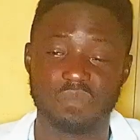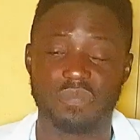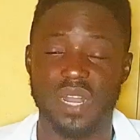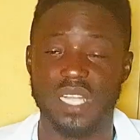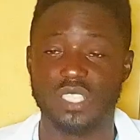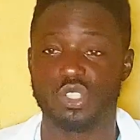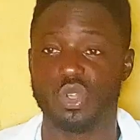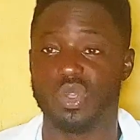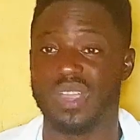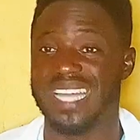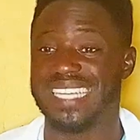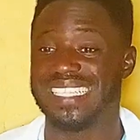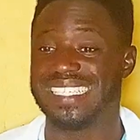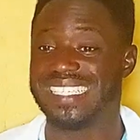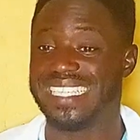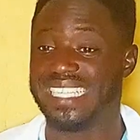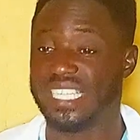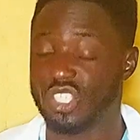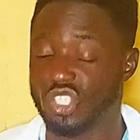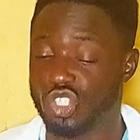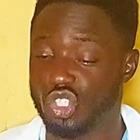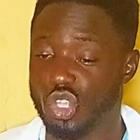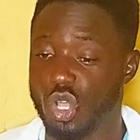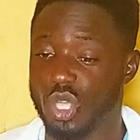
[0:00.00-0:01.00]
fracture can
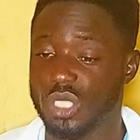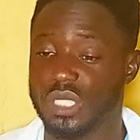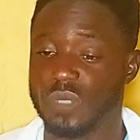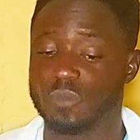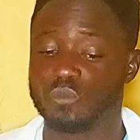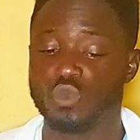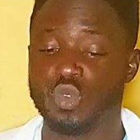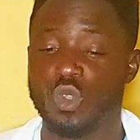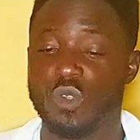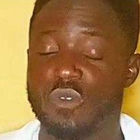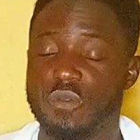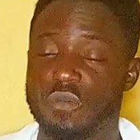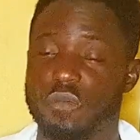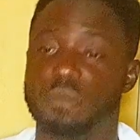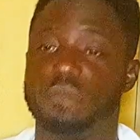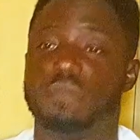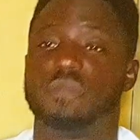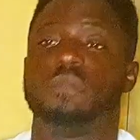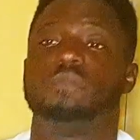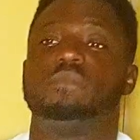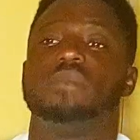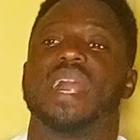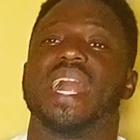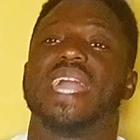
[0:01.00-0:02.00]
result
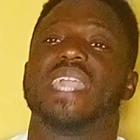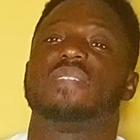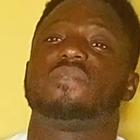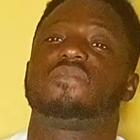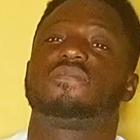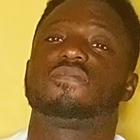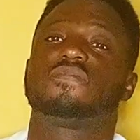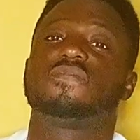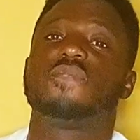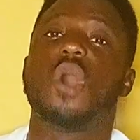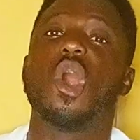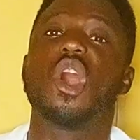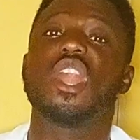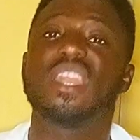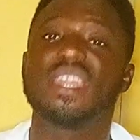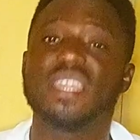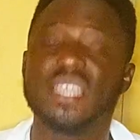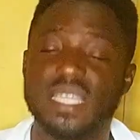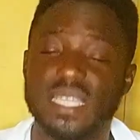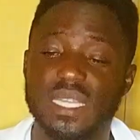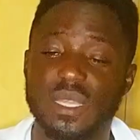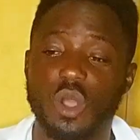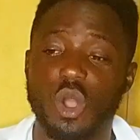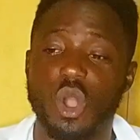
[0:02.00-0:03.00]
by
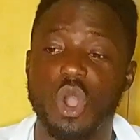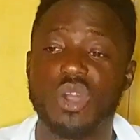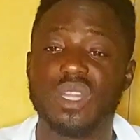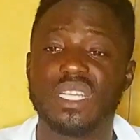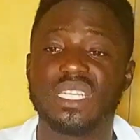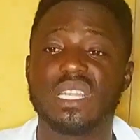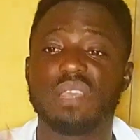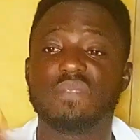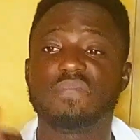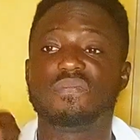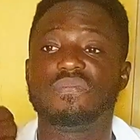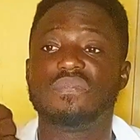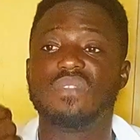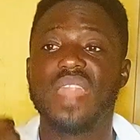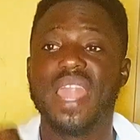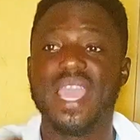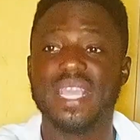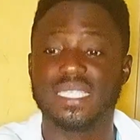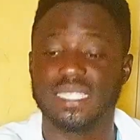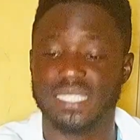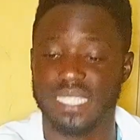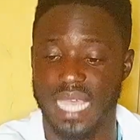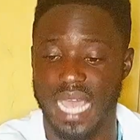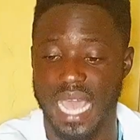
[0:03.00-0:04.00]
falling on the
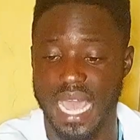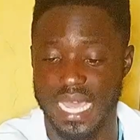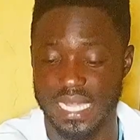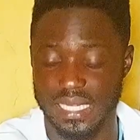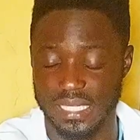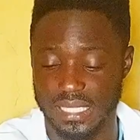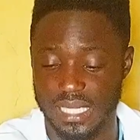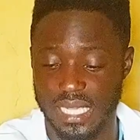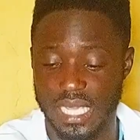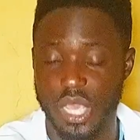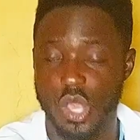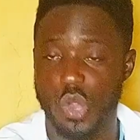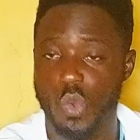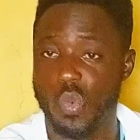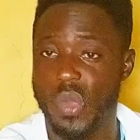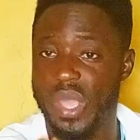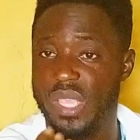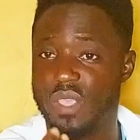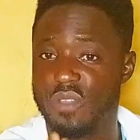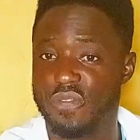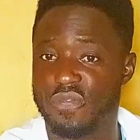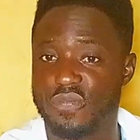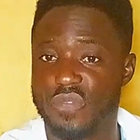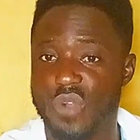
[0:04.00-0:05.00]
flexed hand.
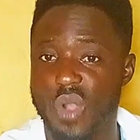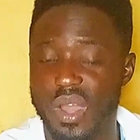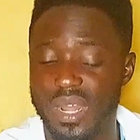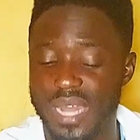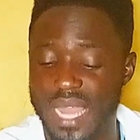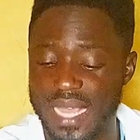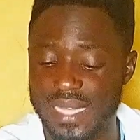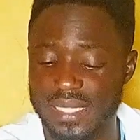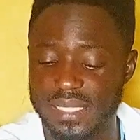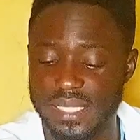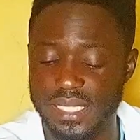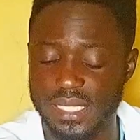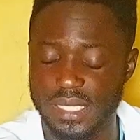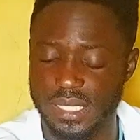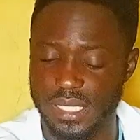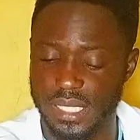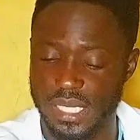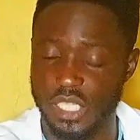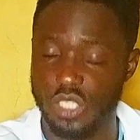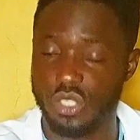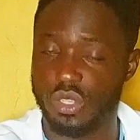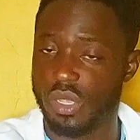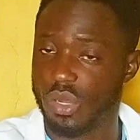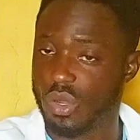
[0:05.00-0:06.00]
When you fall like
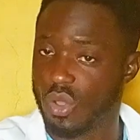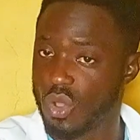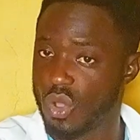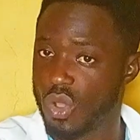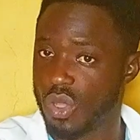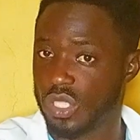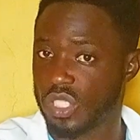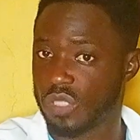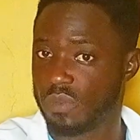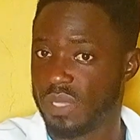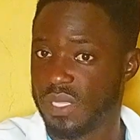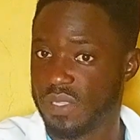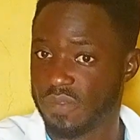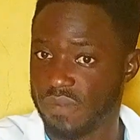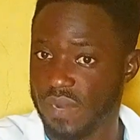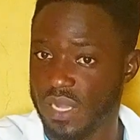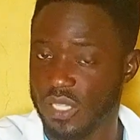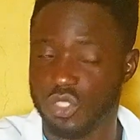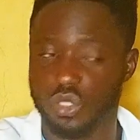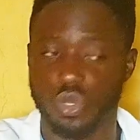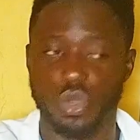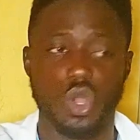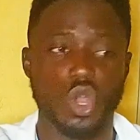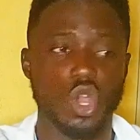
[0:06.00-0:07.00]
this, it's going to cause Smith
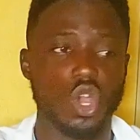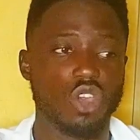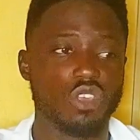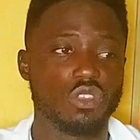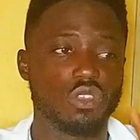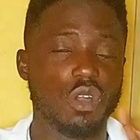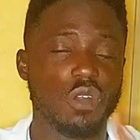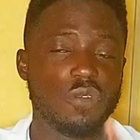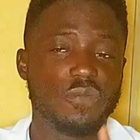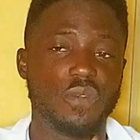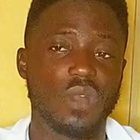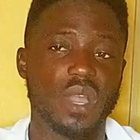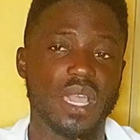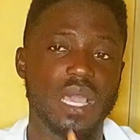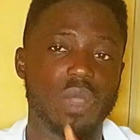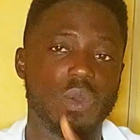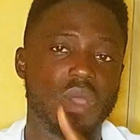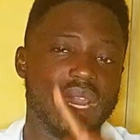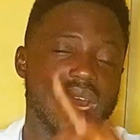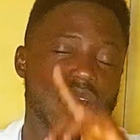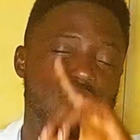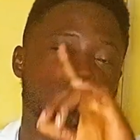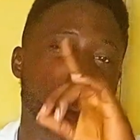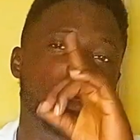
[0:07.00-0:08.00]
fracture. Don't forget
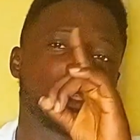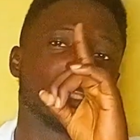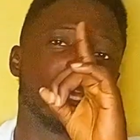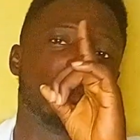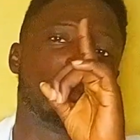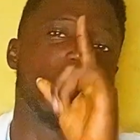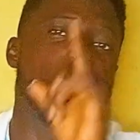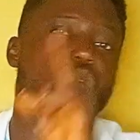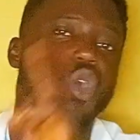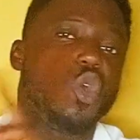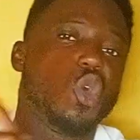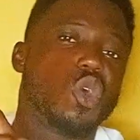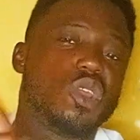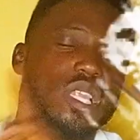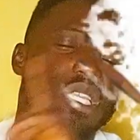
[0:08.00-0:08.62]
when I talked about